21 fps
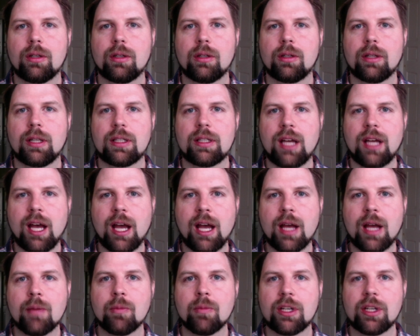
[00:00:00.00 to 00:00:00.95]
The
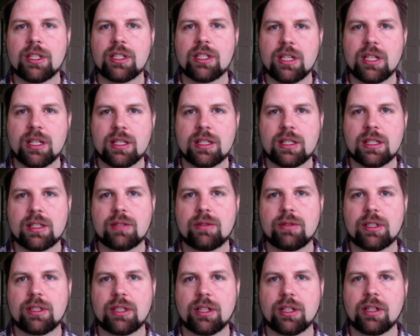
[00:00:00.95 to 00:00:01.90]
time when Jesus
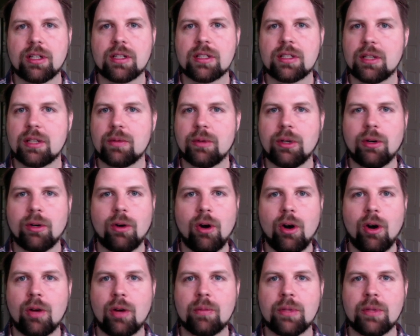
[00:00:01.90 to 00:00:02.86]
returns and we'll
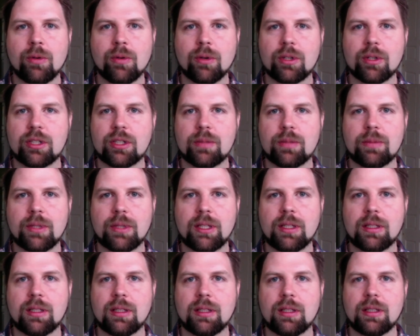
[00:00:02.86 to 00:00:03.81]
all be worshiping
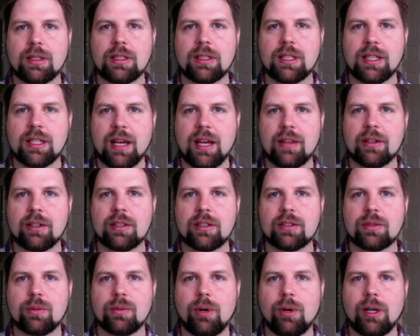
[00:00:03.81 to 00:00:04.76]
together
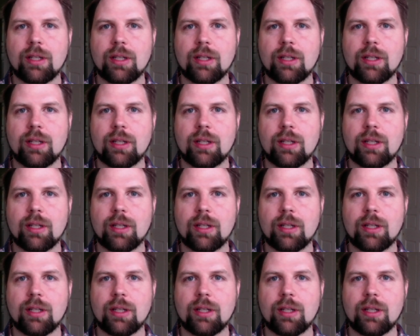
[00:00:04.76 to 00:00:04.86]
as one.